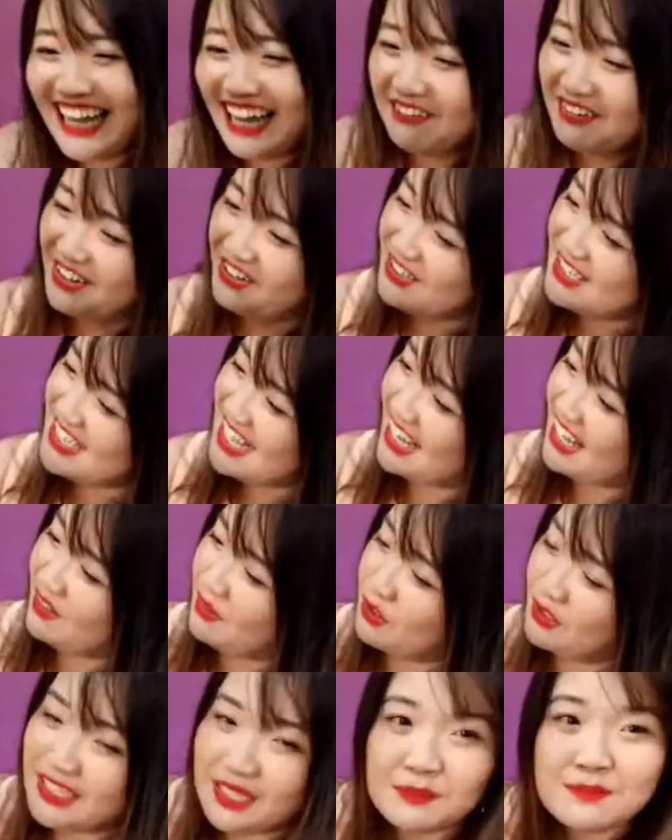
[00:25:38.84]
like when you stack out
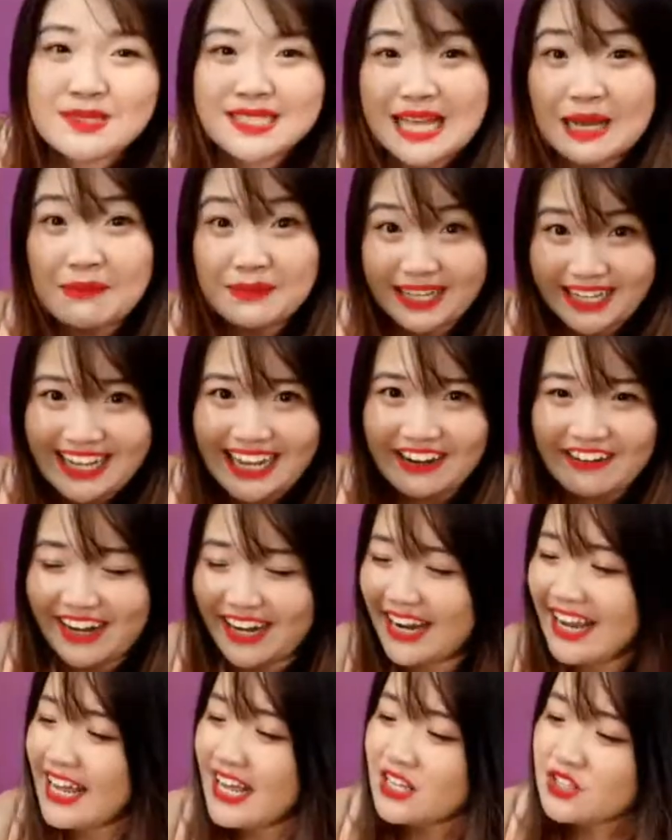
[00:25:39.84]
the dim sum, kind,
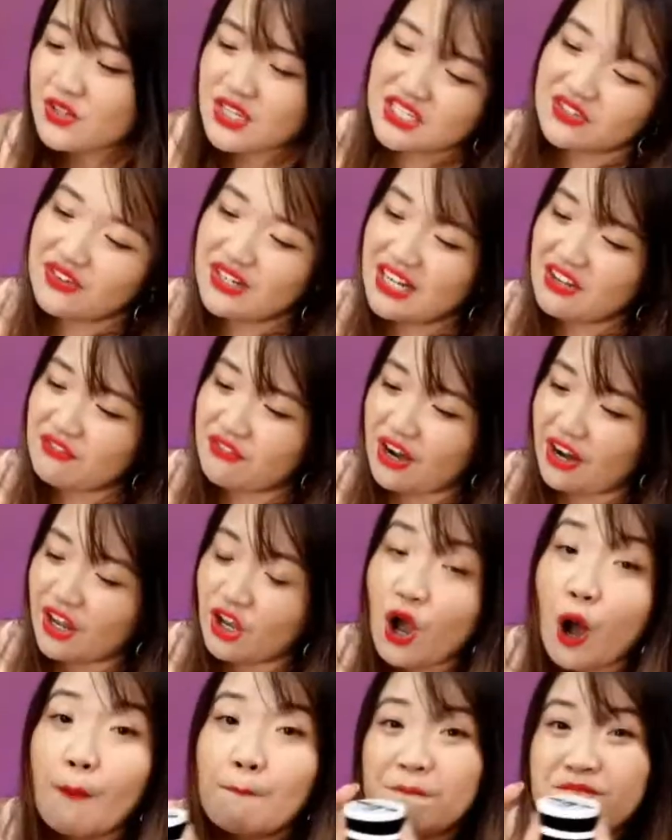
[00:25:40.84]
right? So it's really very
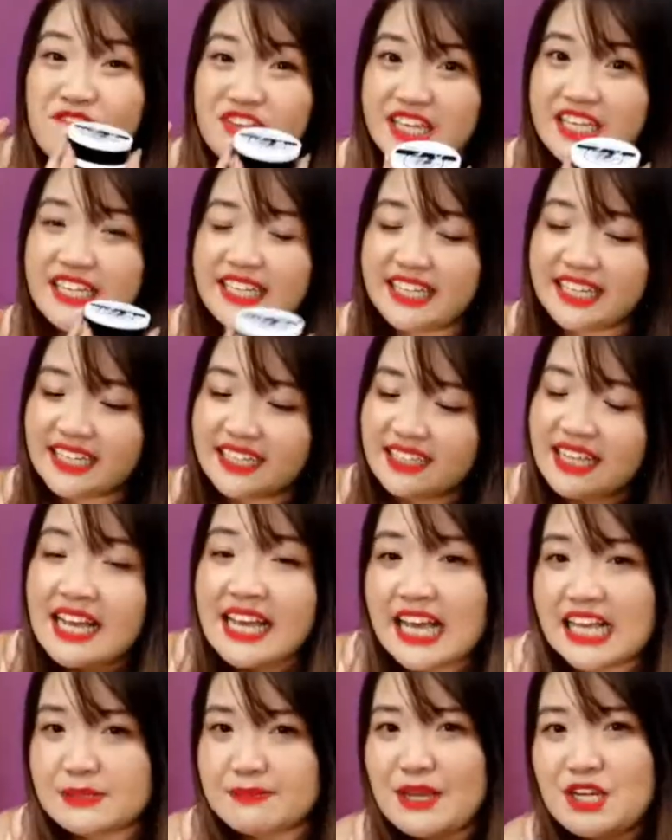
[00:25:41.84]
convenient,
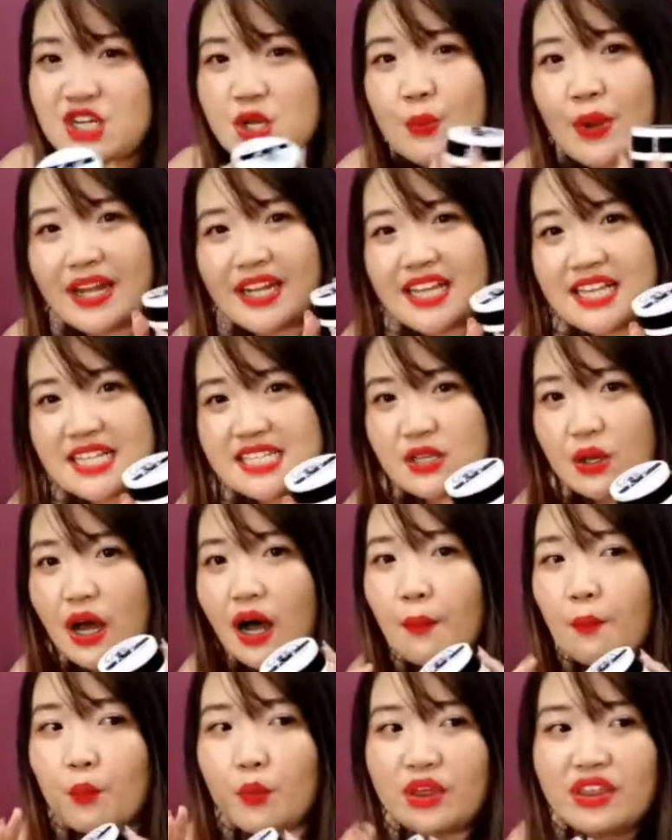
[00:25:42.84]
especially when it's
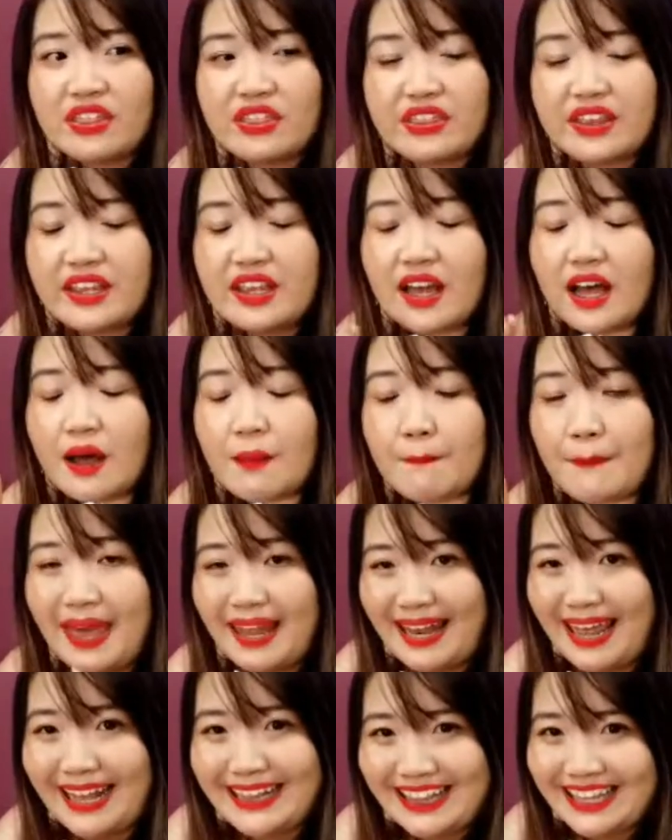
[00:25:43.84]
um, with the uh,
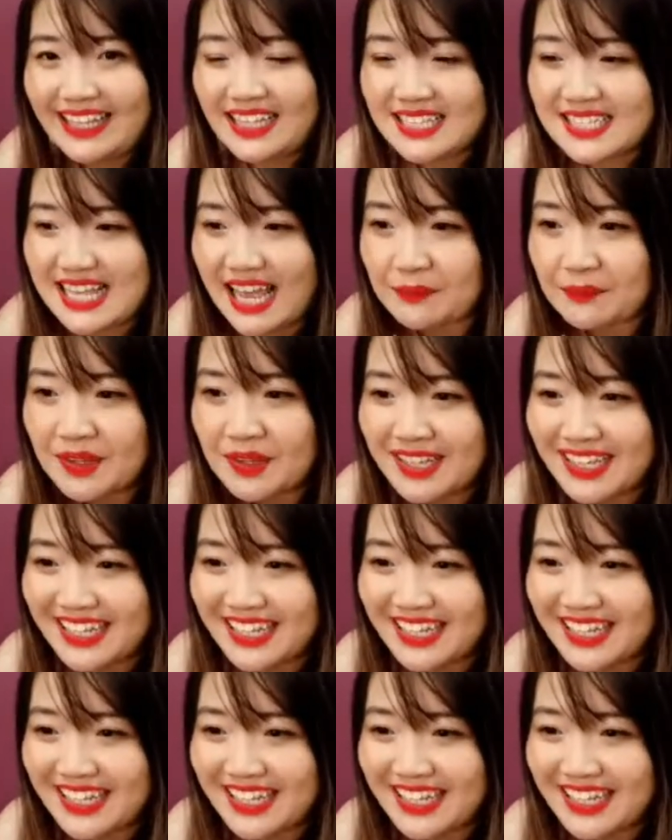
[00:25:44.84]
magnetic inside.